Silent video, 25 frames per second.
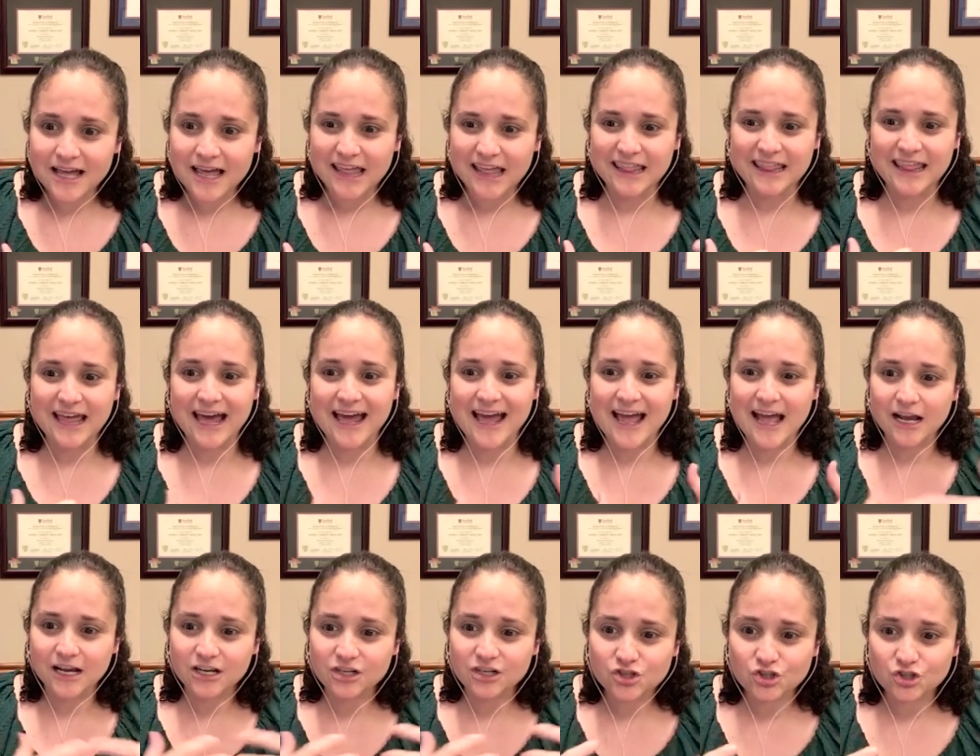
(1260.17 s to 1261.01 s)
that
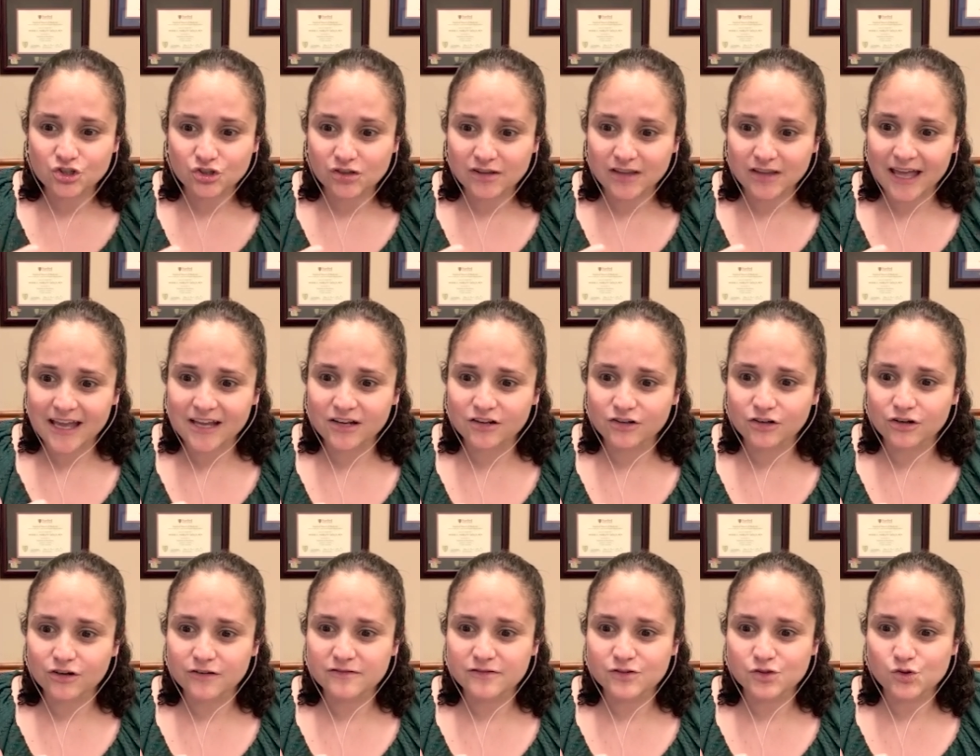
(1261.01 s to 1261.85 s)
extra layer
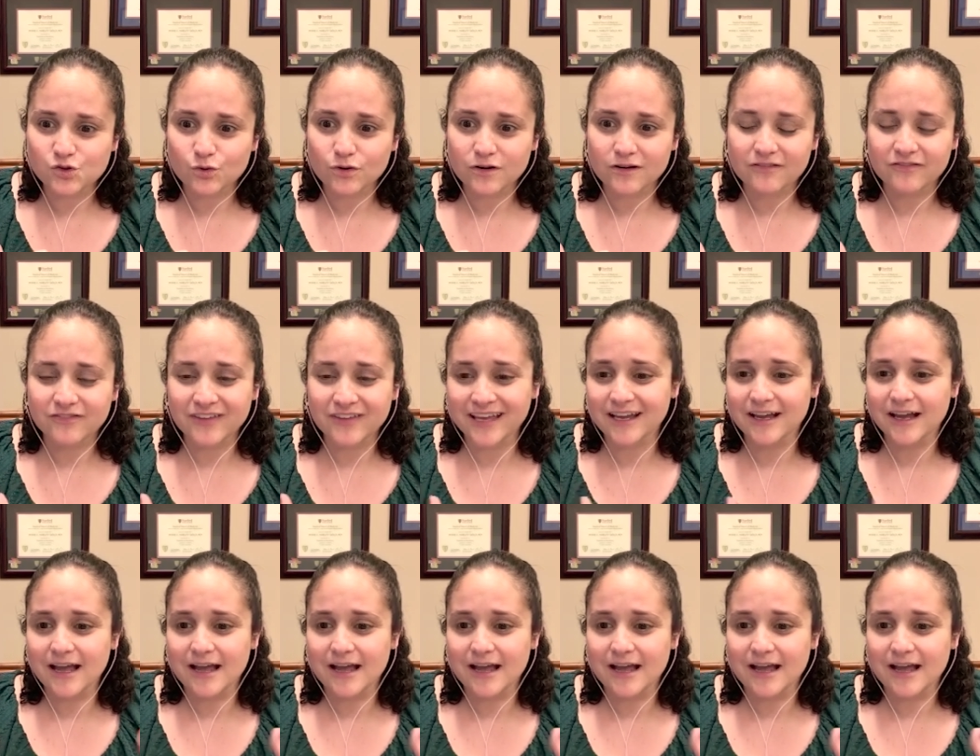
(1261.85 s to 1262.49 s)
of sort of like,